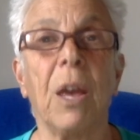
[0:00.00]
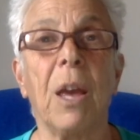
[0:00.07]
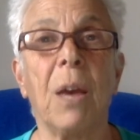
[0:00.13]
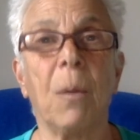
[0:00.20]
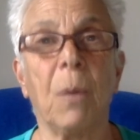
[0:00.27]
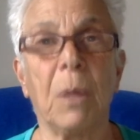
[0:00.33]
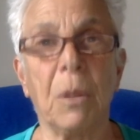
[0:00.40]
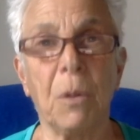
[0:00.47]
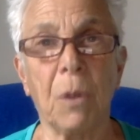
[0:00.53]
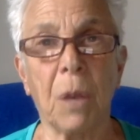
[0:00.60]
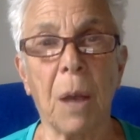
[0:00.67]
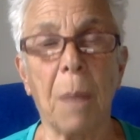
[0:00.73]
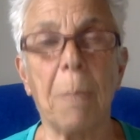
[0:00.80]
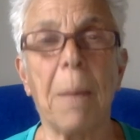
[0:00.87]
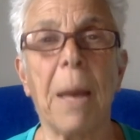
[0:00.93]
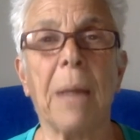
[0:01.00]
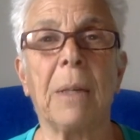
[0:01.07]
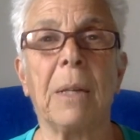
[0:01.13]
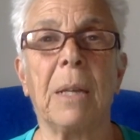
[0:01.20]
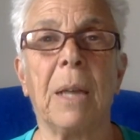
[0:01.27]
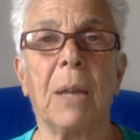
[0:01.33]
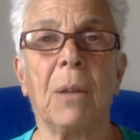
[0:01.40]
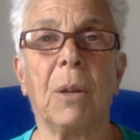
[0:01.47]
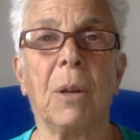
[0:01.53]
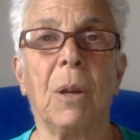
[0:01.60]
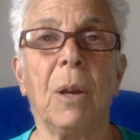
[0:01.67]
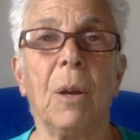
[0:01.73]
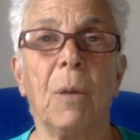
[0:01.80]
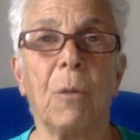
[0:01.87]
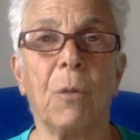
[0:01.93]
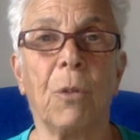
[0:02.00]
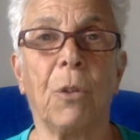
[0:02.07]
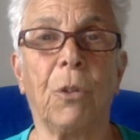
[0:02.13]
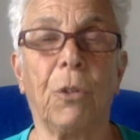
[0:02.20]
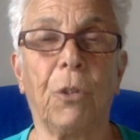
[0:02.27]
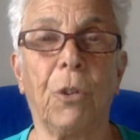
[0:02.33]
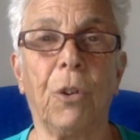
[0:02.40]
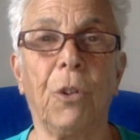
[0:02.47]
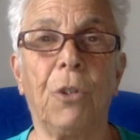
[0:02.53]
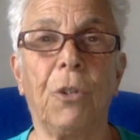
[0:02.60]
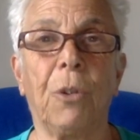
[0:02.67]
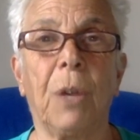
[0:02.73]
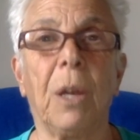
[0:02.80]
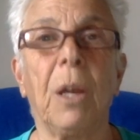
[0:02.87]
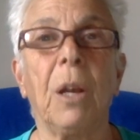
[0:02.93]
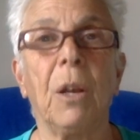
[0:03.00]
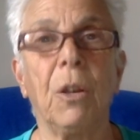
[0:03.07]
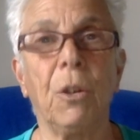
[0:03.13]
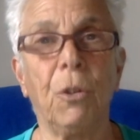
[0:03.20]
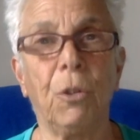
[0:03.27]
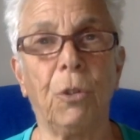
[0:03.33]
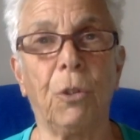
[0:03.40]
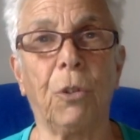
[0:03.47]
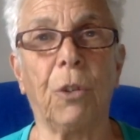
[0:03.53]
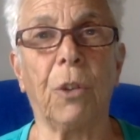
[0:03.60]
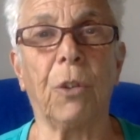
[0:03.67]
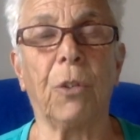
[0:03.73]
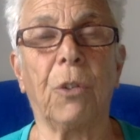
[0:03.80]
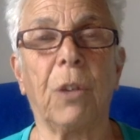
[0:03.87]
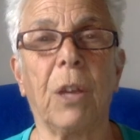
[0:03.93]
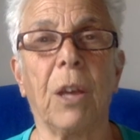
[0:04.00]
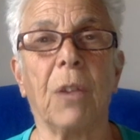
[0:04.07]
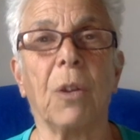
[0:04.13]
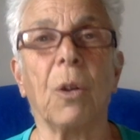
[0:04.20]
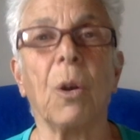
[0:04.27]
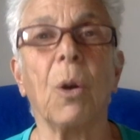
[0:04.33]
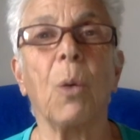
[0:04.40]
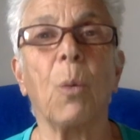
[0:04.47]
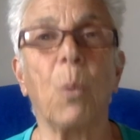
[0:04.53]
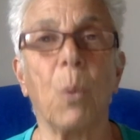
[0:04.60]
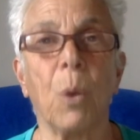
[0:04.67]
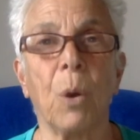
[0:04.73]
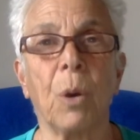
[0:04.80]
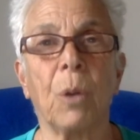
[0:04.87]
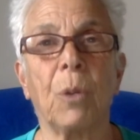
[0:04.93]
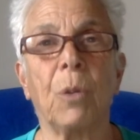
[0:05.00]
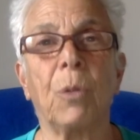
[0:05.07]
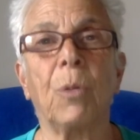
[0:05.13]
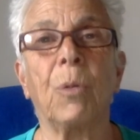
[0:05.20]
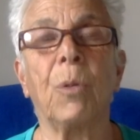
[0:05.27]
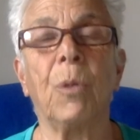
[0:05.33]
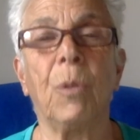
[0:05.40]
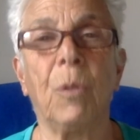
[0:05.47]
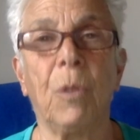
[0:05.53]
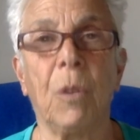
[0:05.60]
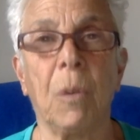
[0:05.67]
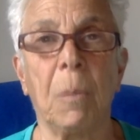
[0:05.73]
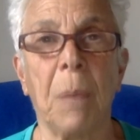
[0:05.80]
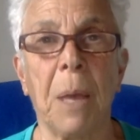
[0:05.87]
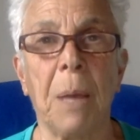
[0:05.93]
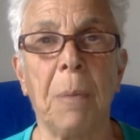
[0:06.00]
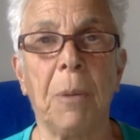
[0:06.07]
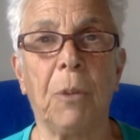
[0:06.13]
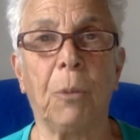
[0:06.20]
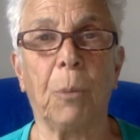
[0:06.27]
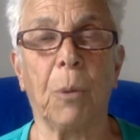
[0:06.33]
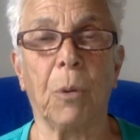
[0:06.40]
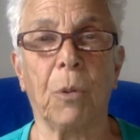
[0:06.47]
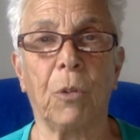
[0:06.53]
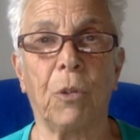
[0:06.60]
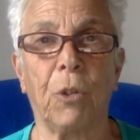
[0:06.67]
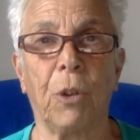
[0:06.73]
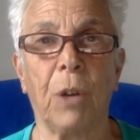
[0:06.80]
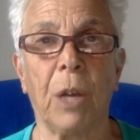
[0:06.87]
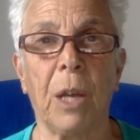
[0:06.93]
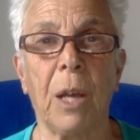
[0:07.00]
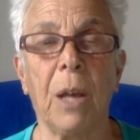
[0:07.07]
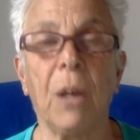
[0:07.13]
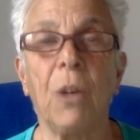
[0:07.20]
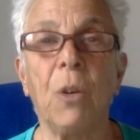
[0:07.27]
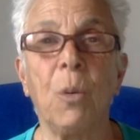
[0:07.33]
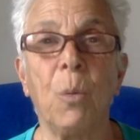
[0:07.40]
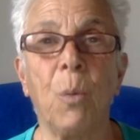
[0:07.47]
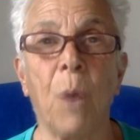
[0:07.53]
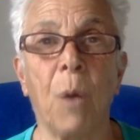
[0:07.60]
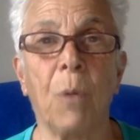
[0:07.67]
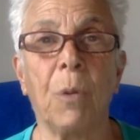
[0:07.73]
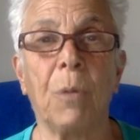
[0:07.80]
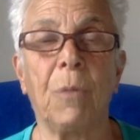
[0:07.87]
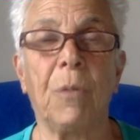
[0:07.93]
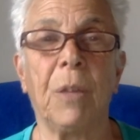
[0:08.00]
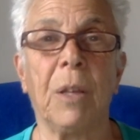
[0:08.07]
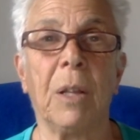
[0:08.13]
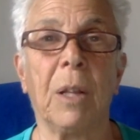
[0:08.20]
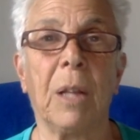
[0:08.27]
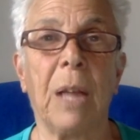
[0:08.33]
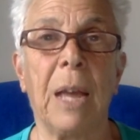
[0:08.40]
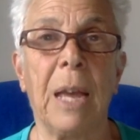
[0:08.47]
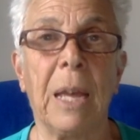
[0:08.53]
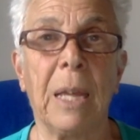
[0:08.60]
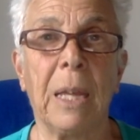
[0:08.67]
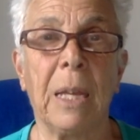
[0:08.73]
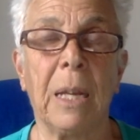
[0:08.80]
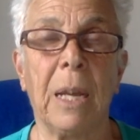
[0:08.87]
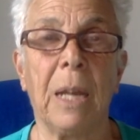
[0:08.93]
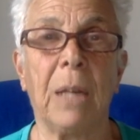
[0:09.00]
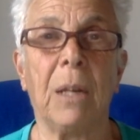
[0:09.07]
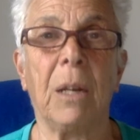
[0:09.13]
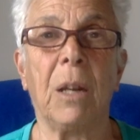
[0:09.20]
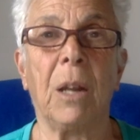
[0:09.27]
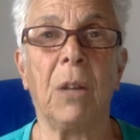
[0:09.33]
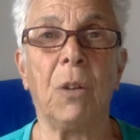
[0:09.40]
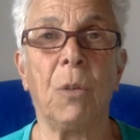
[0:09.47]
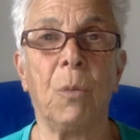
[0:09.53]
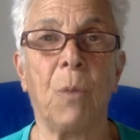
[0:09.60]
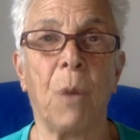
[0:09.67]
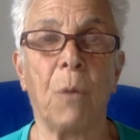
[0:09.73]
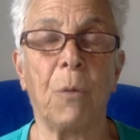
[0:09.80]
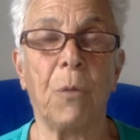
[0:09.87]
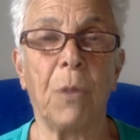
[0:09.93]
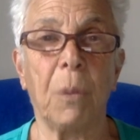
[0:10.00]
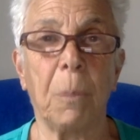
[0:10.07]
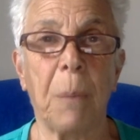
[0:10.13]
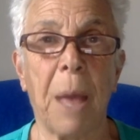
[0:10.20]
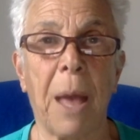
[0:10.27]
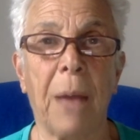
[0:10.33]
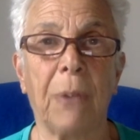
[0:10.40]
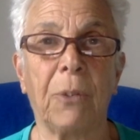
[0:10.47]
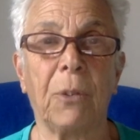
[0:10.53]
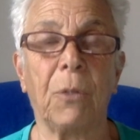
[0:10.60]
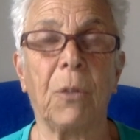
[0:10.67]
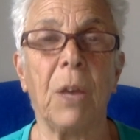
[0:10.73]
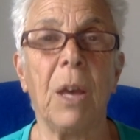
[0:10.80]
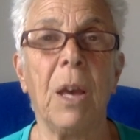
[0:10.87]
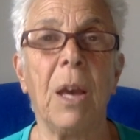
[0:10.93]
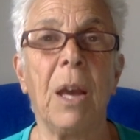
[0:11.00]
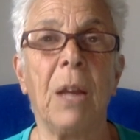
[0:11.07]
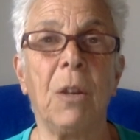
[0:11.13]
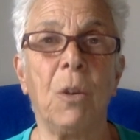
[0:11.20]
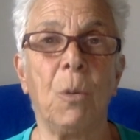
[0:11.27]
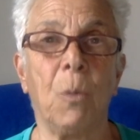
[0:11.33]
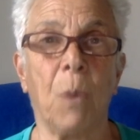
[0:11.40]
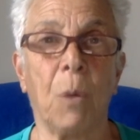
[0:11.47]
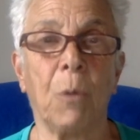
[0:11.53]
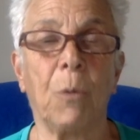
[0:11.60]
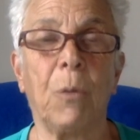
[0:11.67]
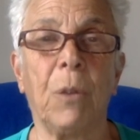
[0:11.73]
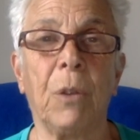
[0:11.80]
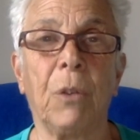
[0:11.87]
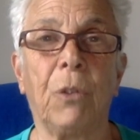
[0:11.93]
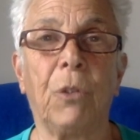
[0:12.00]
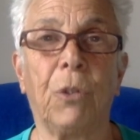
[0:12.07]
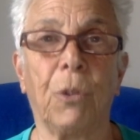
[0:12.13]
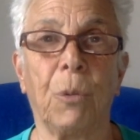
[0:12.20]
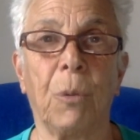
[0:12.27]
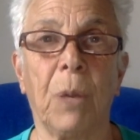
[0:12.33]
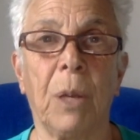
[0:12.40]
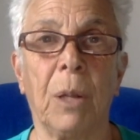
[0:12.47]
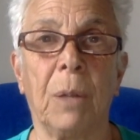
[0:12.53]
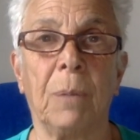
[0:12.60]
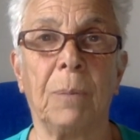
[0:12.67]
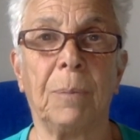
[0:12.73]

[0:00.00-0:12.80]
And when you come back together for the surgery, use your skills together. Work through your baby's birth journey. You won't feel alienated, and you won't feel passive, and you won't feel surreal.